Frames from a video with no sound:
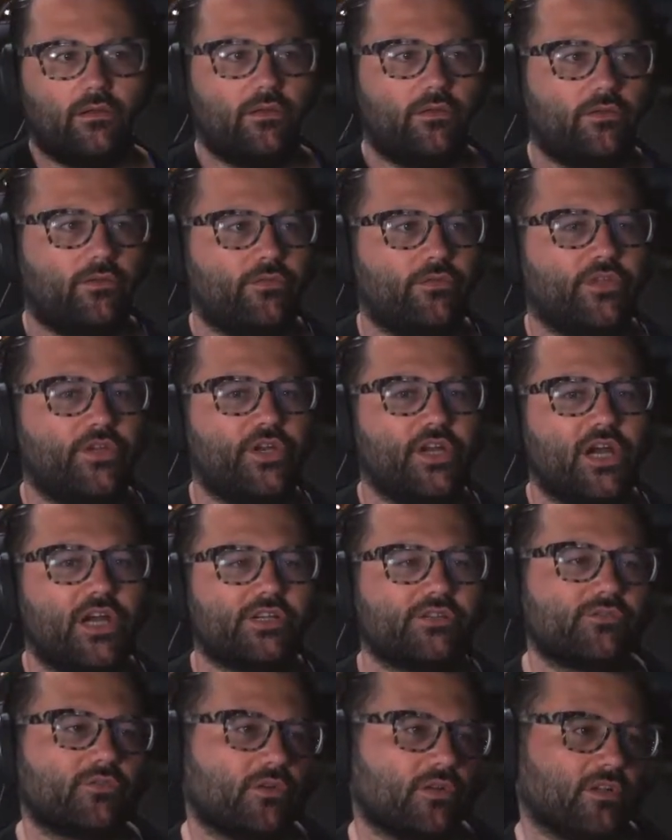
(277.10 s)
the dodge
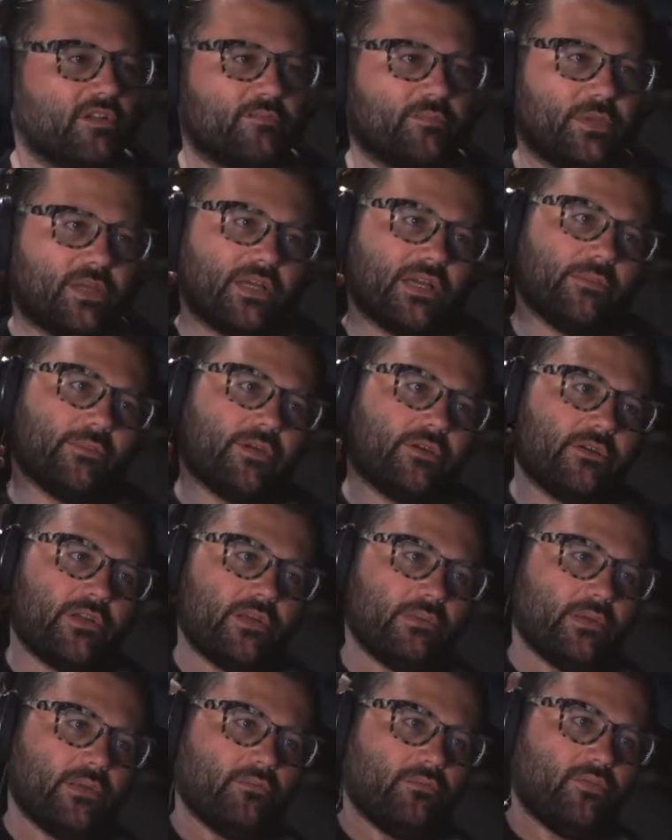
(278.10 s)
roll has become
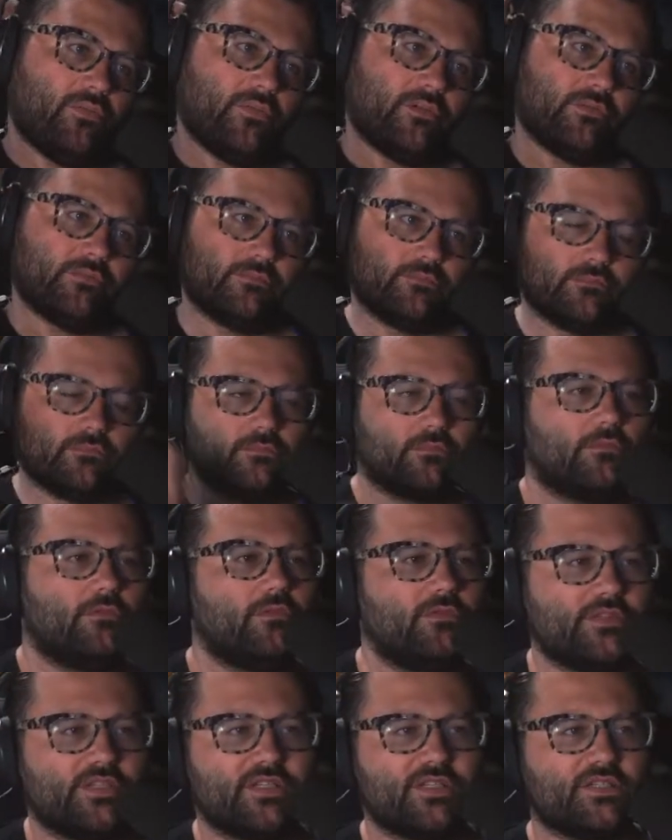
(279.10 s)
incredibly important.
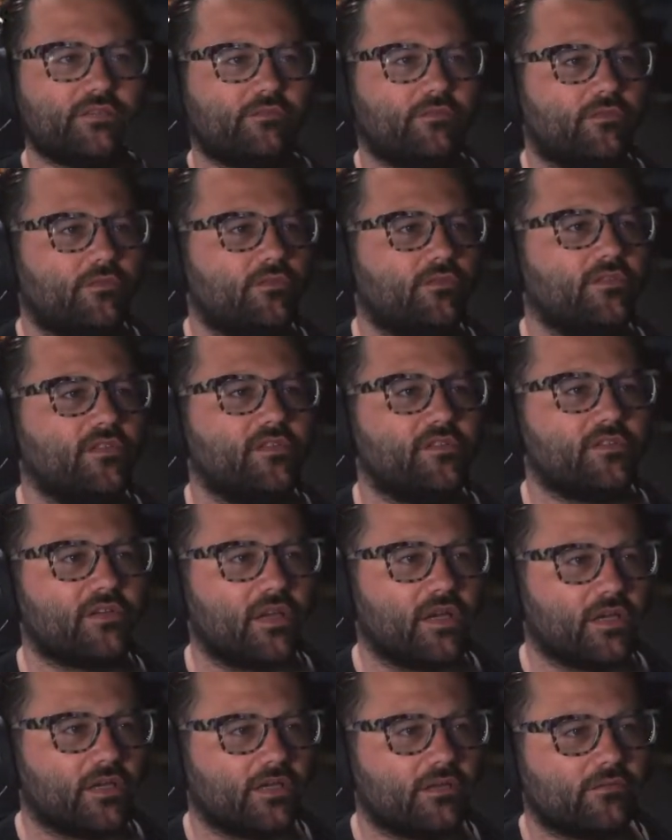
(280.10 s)
Who's this
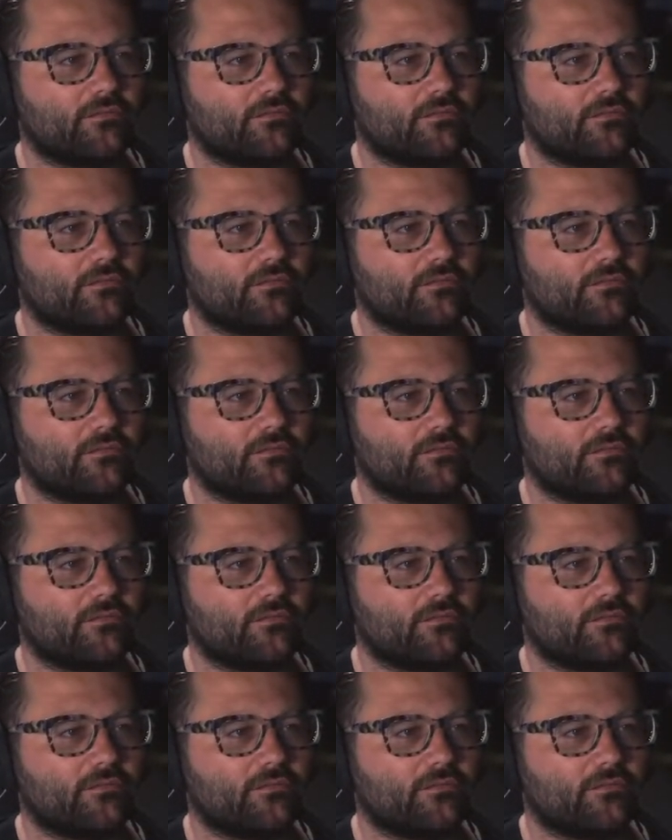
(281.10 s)
guy?